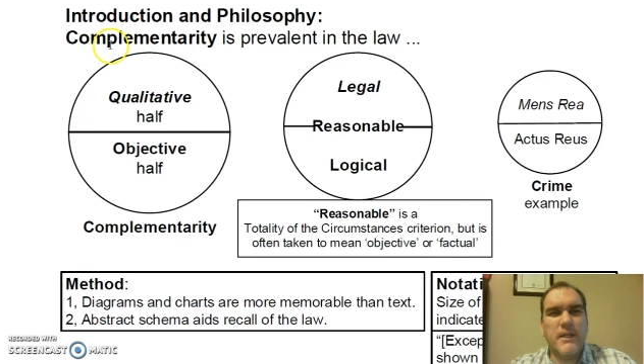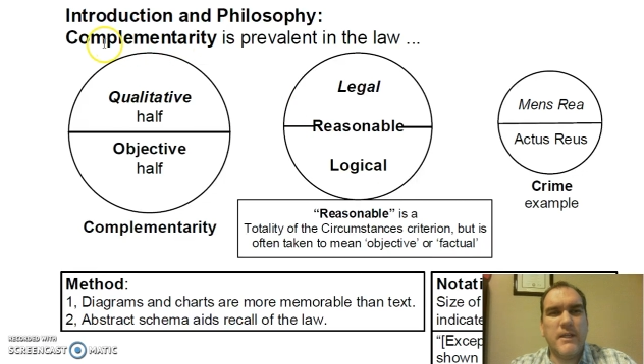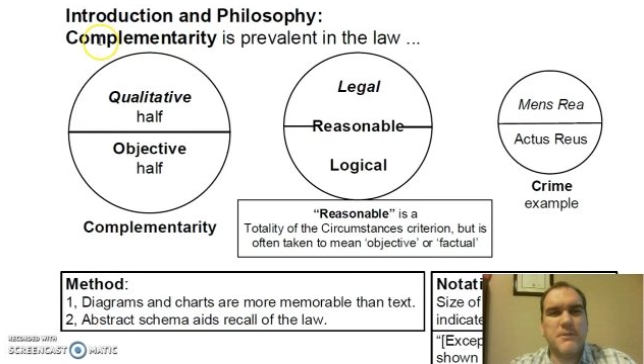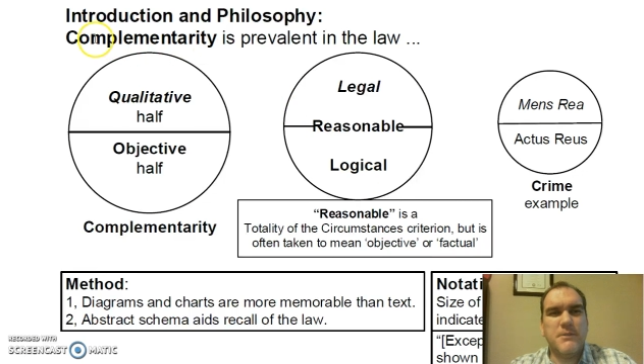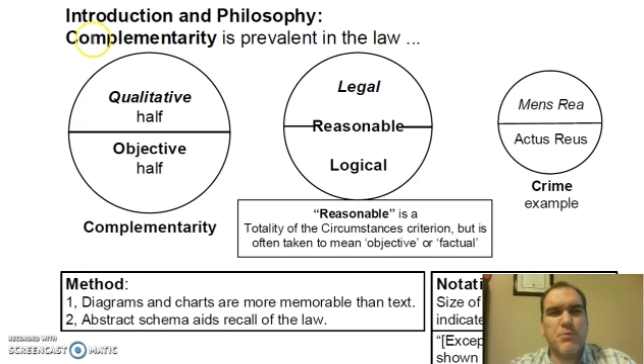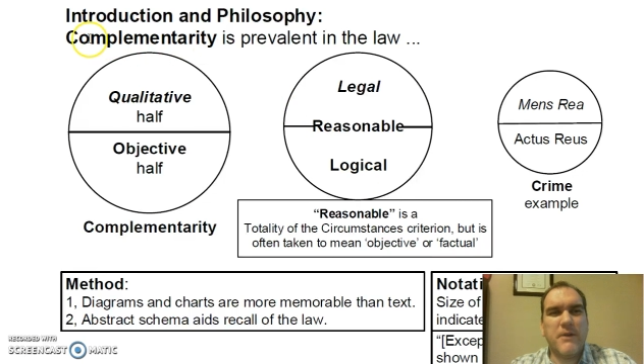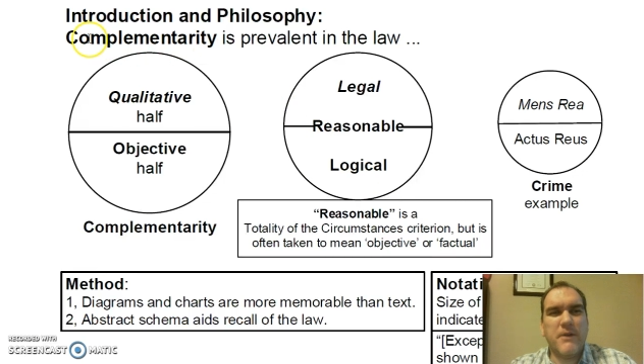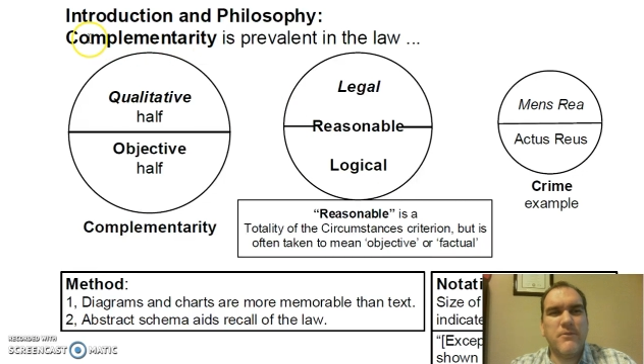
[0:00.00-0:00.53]
is
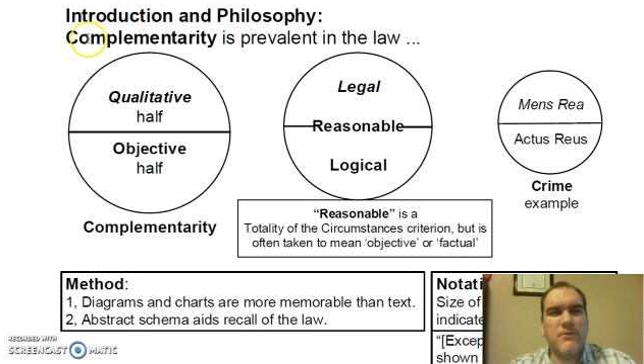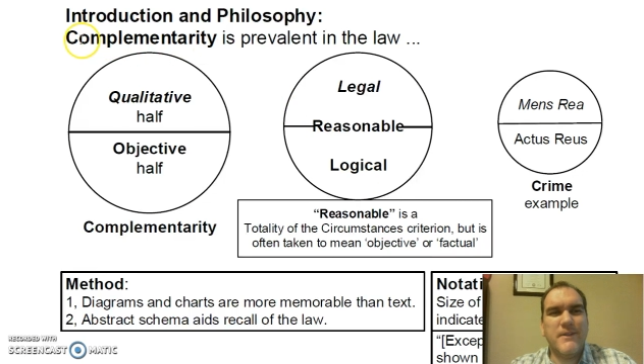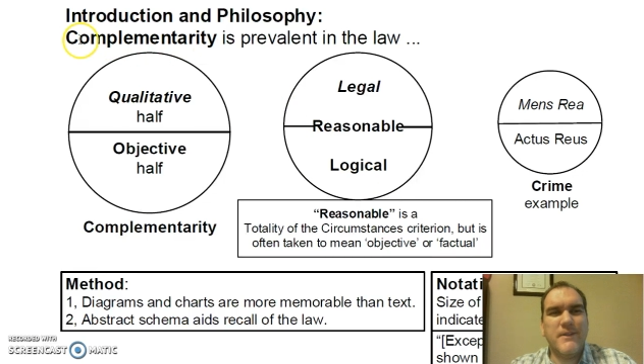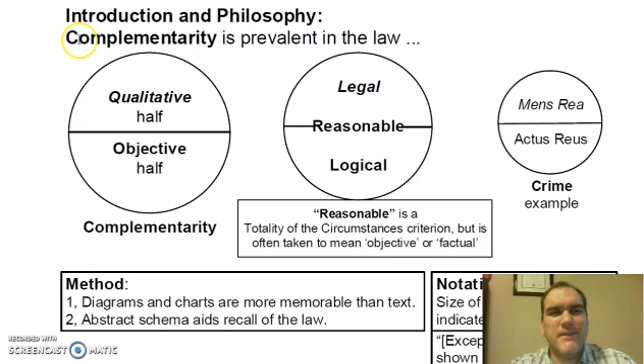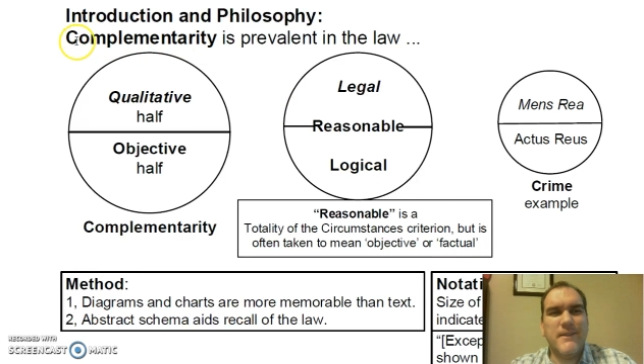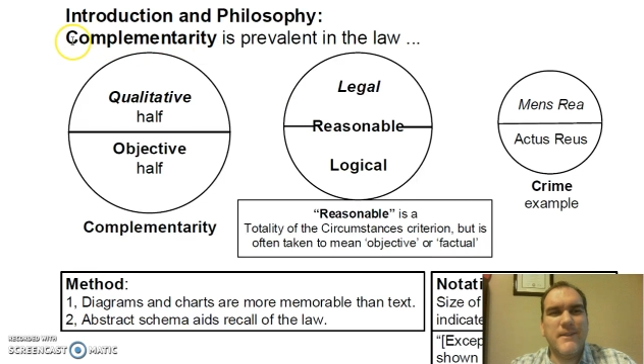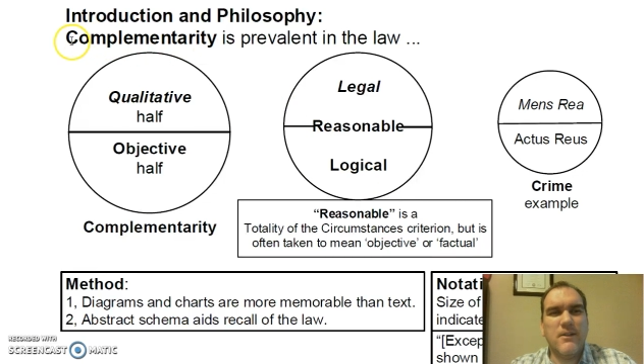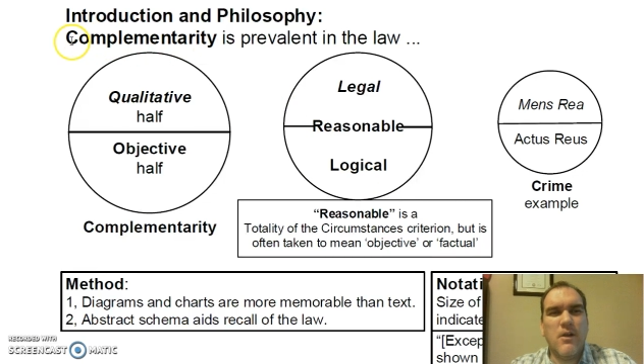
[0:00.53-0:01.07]

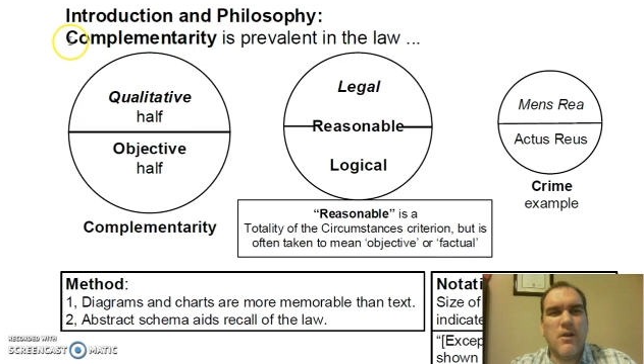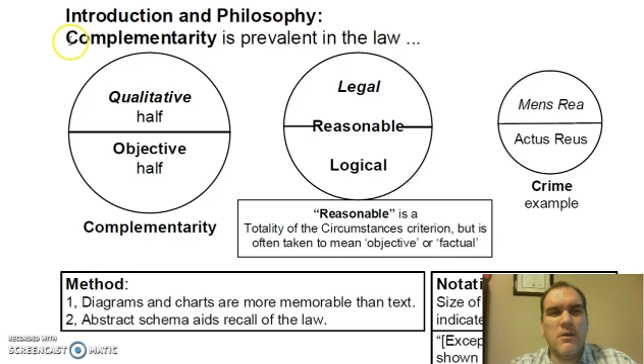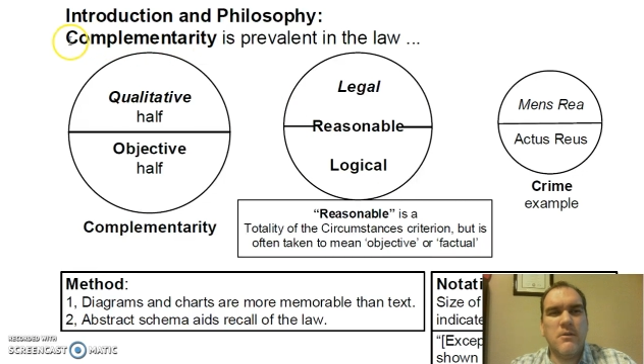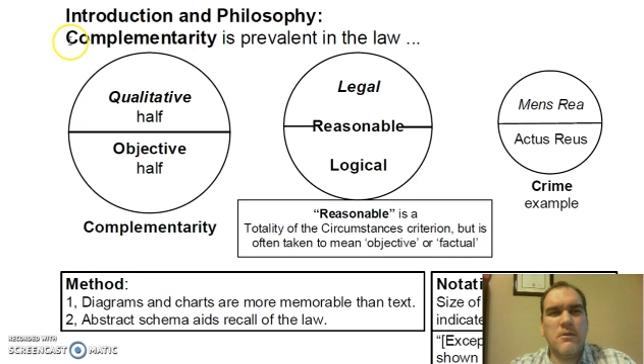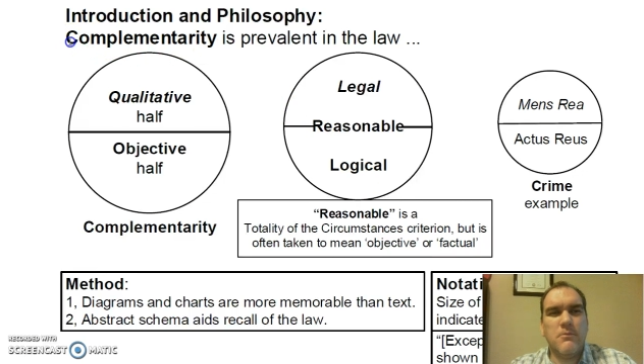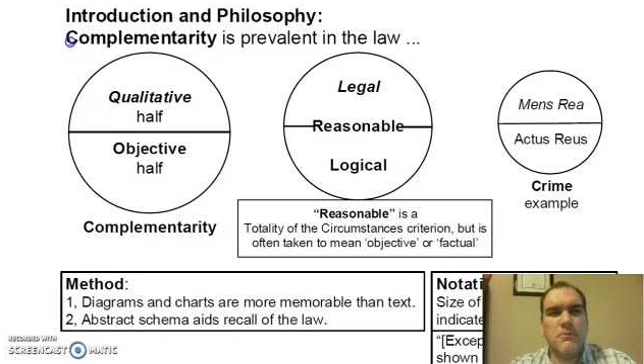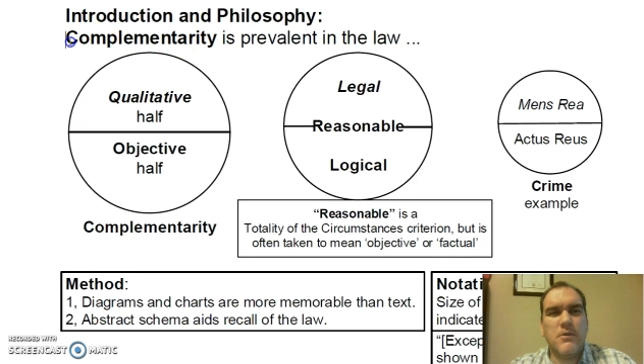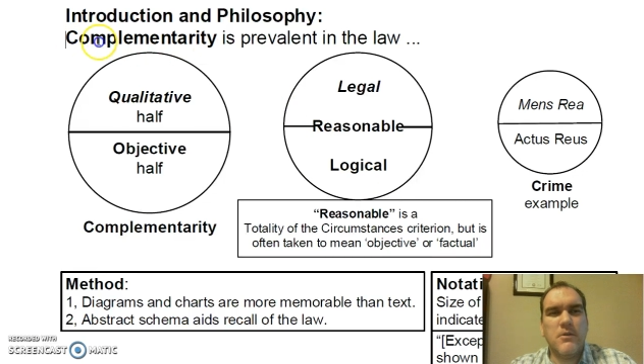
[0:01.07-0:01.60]
prevalent in the
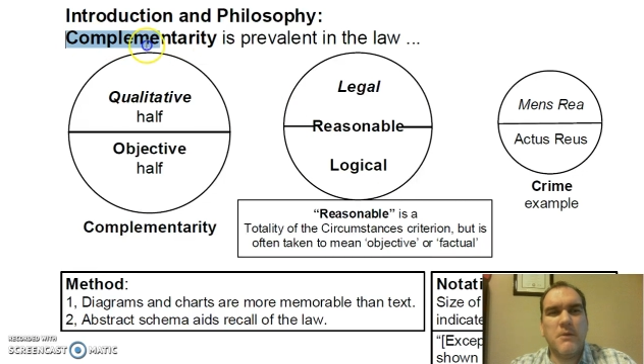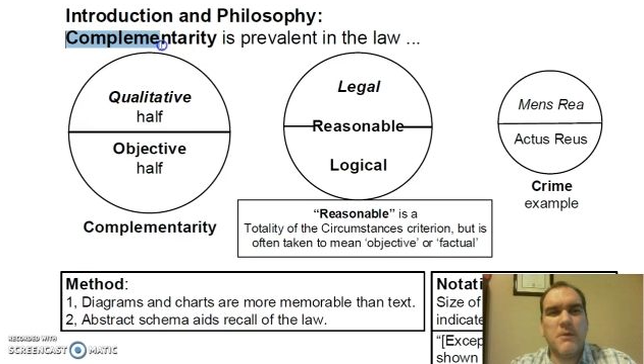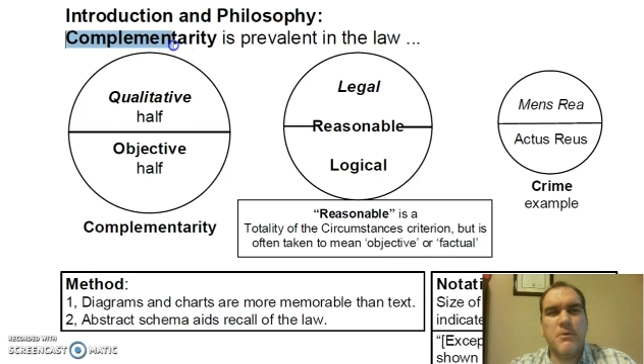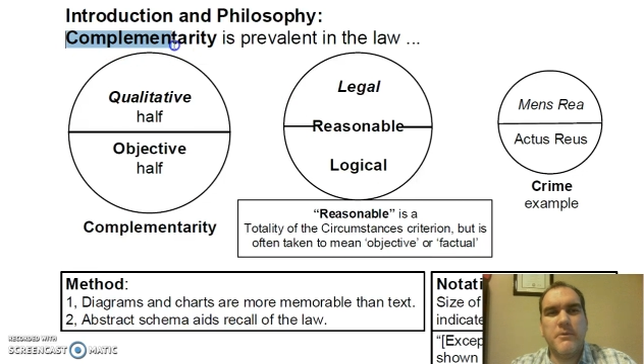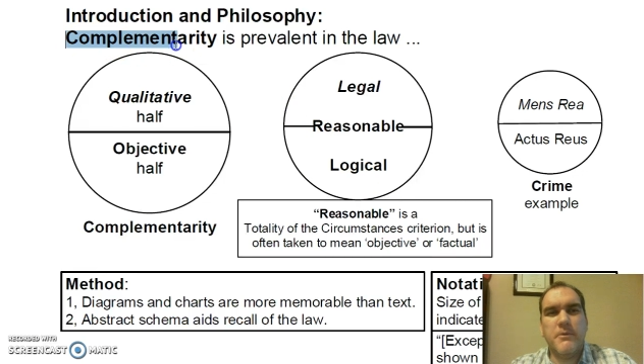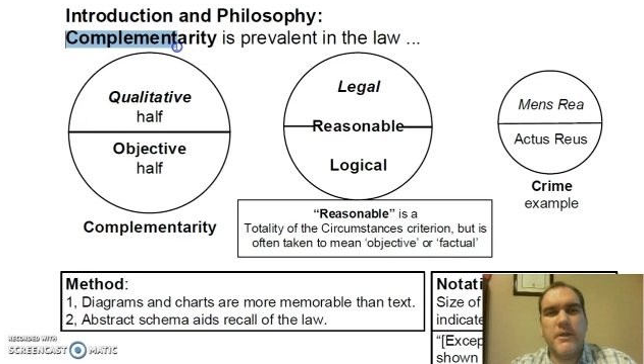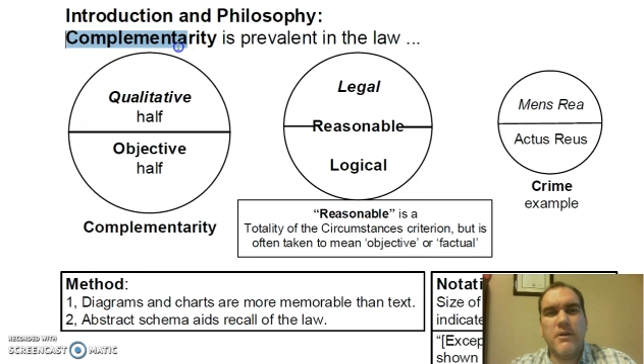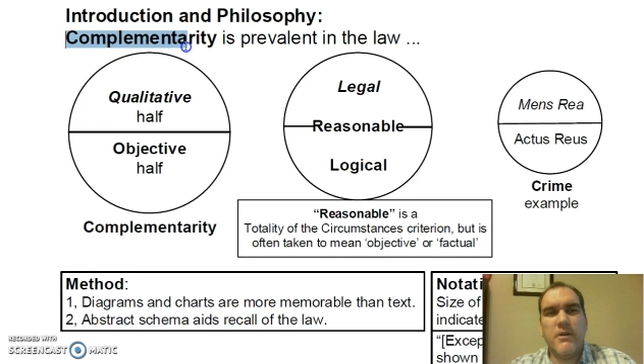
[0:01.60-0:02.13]
law,
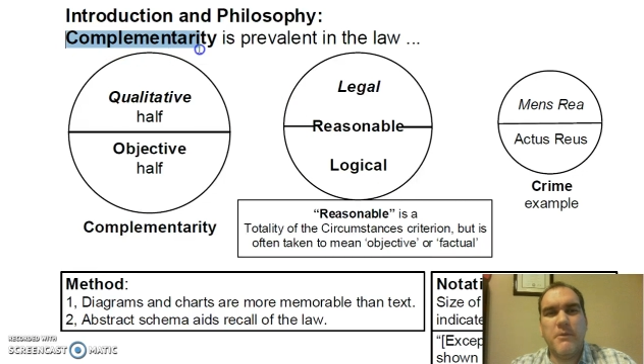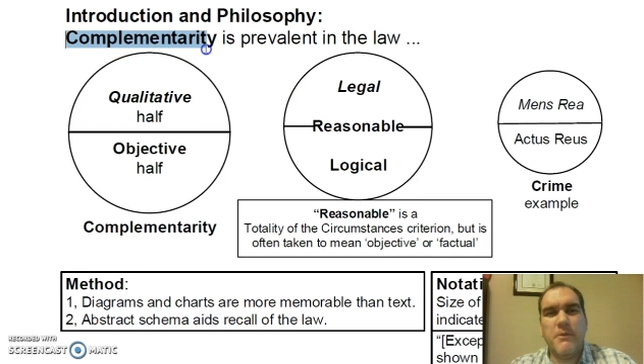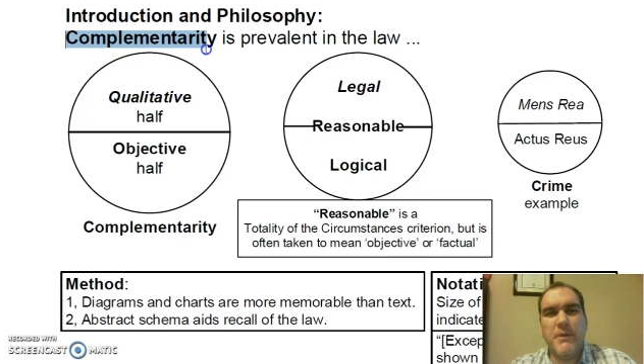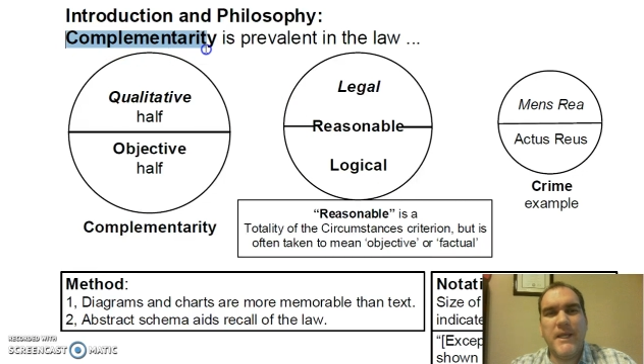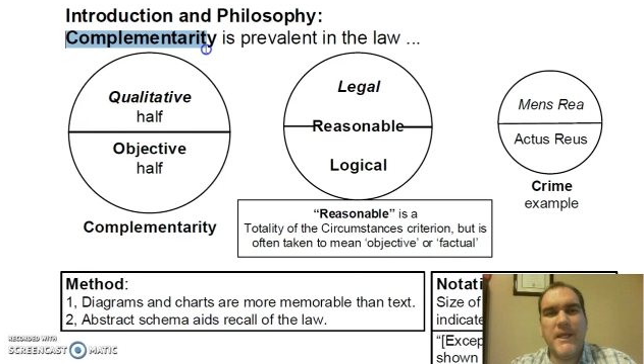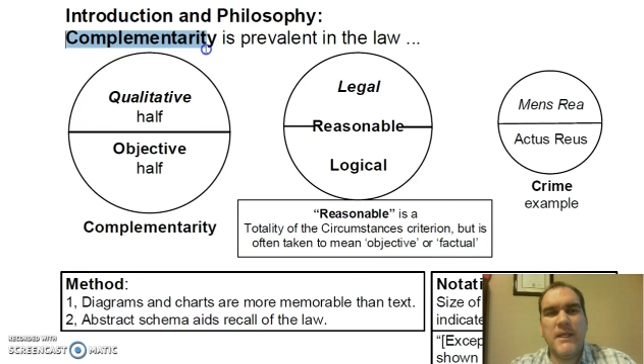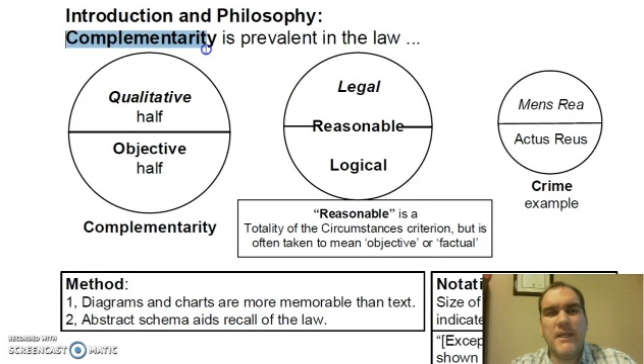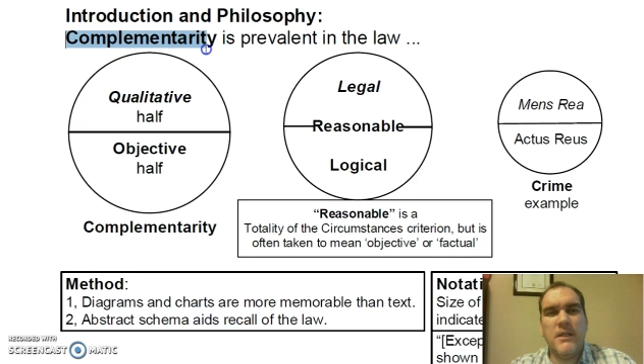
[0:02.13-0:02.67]
complementarity
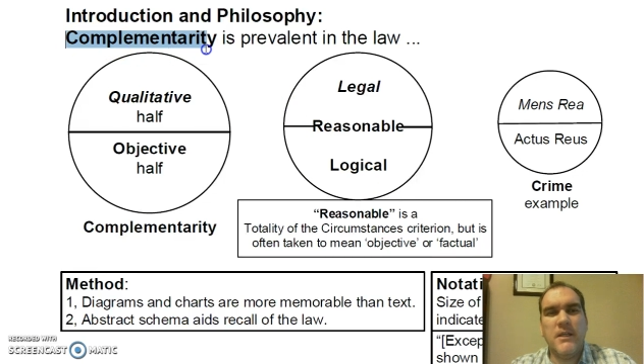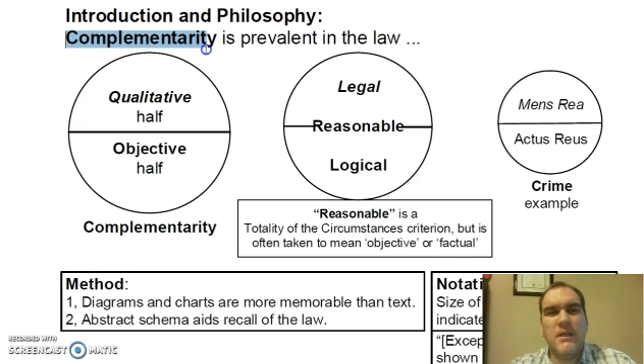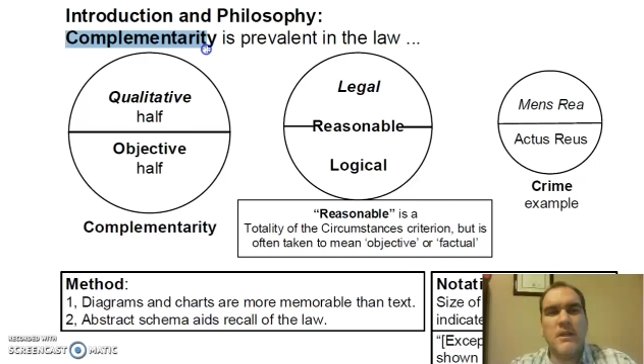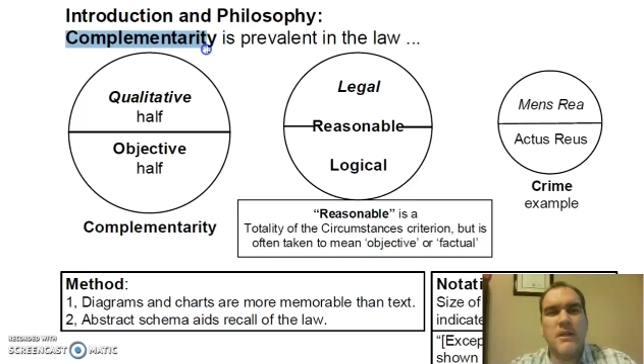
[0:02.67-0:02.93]
being